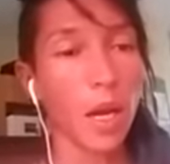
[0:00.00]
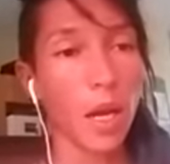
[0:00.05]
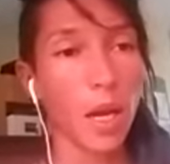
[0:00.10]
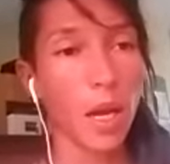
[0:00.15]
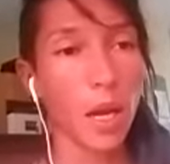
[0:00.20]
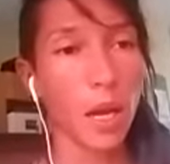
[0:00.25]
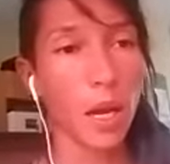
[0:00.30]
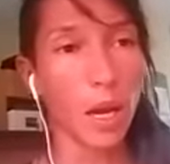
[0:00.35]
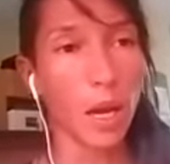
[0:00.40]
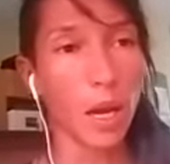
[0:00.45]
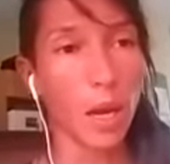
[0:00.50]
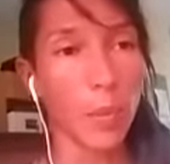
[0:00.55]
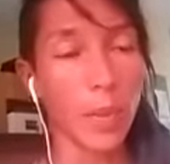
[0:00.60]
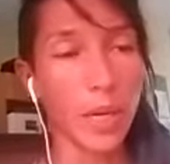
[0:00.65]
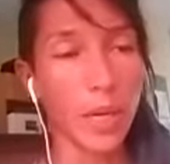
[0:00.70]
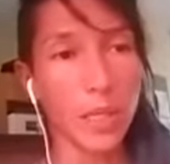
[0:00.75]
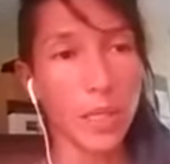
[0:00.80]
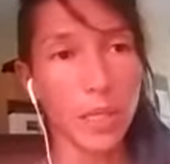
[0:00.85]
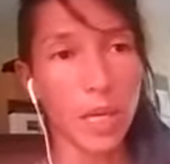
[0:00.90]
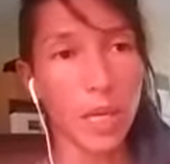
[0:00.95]

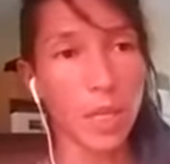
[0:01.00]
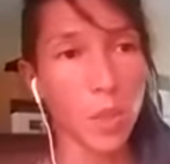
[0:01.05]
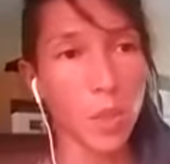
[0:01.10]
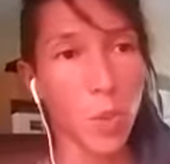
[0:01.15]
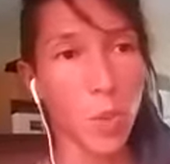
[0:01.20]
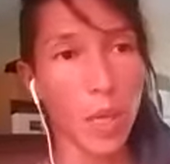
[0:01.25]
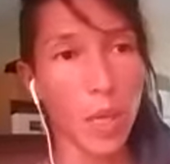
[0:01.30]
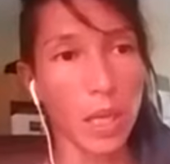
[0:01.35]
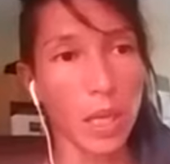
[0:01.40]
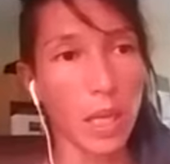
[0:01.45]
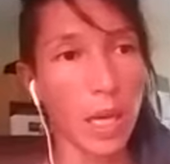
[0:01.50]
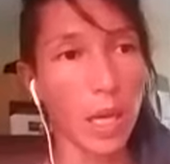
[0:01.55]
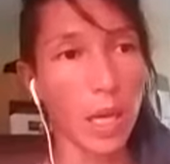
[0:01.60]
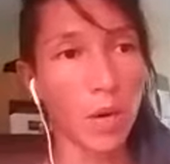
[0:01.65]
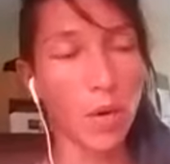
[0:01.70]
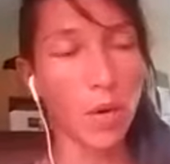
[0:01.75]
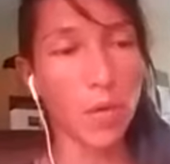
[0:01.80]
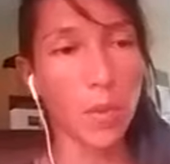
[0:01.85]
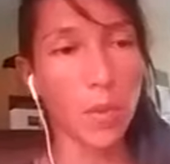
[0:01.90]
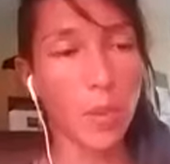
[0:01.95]
But as well, I
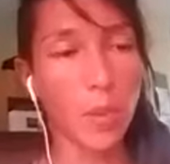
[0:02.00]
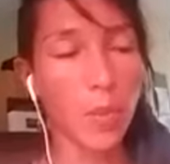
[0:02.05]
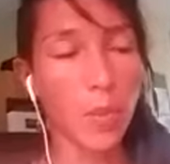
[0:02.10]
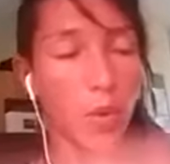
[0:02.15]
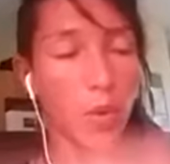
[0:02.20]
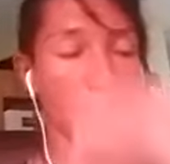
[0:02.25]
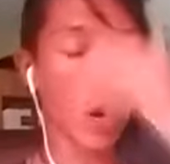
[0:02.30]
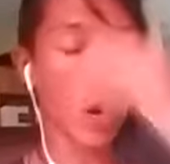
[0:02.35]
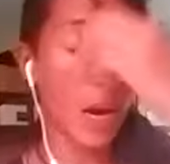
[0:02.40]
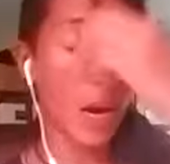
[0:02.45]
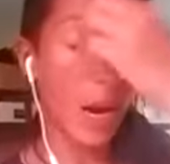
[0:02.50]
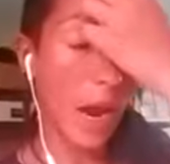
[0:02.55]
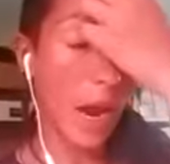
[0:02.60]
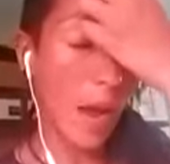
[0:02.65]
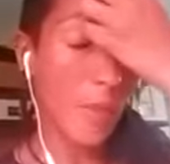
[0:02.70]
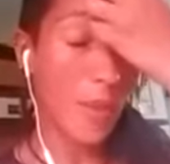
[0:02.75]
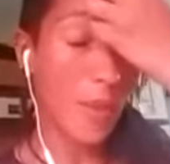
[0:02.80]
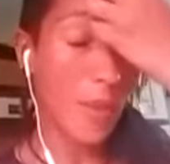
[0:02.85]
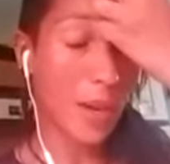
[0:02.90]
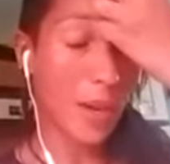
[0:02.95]
don't remember
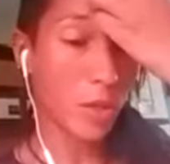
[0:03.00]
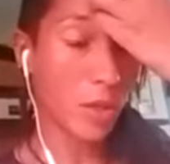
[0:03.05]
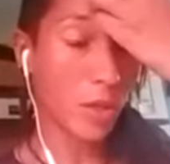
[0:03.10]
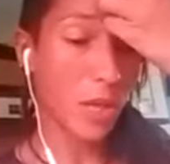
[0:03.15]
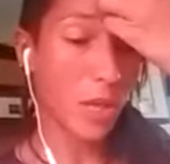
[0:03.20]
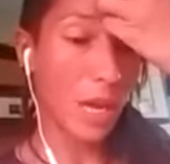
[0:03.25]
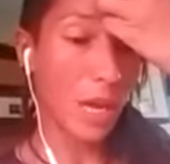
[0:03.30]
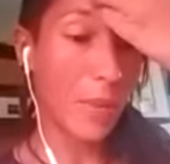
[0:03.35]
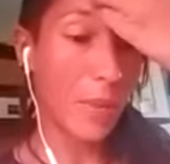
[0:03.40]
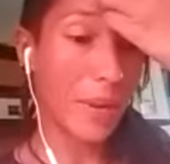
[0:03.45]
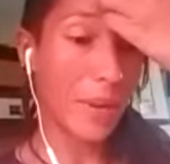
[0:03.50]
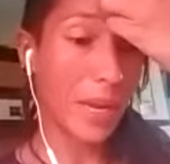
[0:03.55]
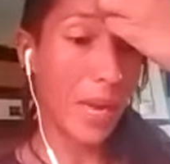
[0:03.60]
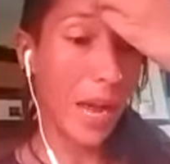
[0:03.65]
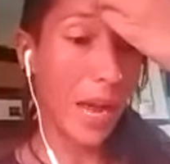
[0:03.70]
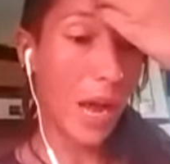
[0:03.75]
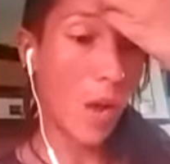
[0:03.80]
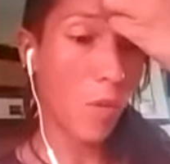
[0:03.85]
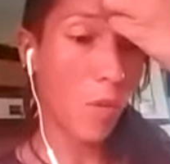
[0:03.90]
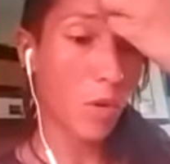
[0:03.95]
how many
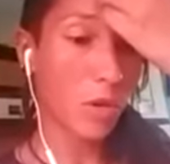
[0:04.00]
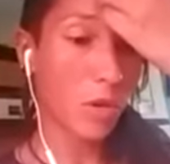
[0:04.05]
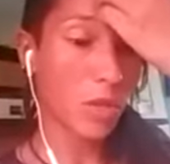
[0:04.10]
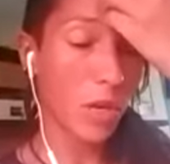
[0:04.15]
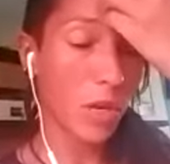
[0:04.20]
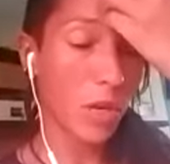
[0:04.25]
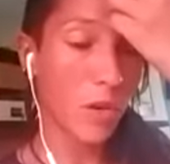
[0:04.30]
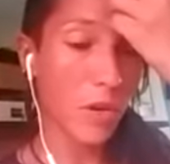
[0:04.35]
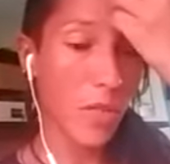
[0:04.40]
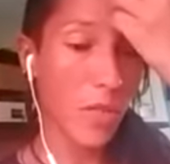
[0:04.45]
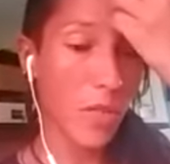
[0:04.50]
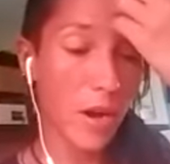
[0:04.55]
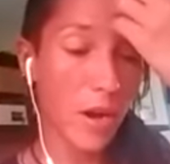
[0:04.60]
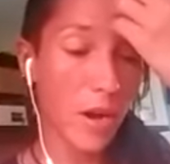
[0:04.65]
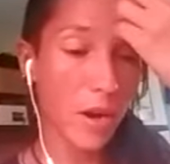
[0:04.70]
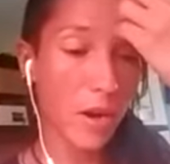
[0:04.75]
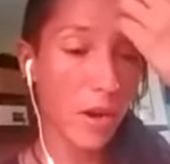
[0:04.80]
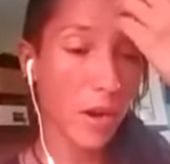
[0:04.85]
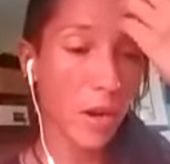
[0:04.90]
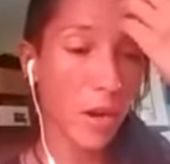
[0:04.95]
hours are
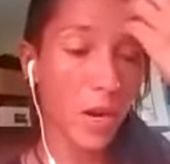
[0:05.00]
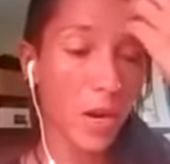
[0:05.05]
there.